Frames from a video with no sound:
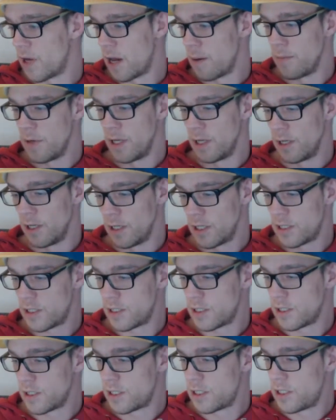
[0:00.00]
I mean,
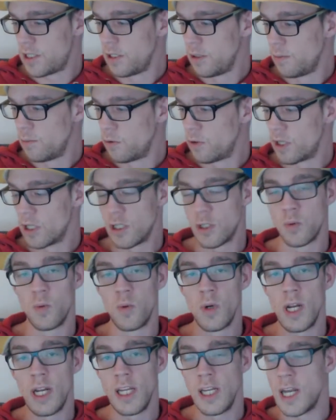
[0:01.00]
it's a steelbook, it's
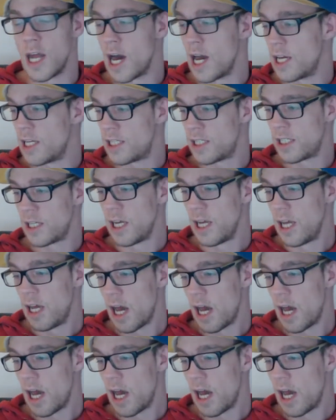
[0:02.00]
really nice.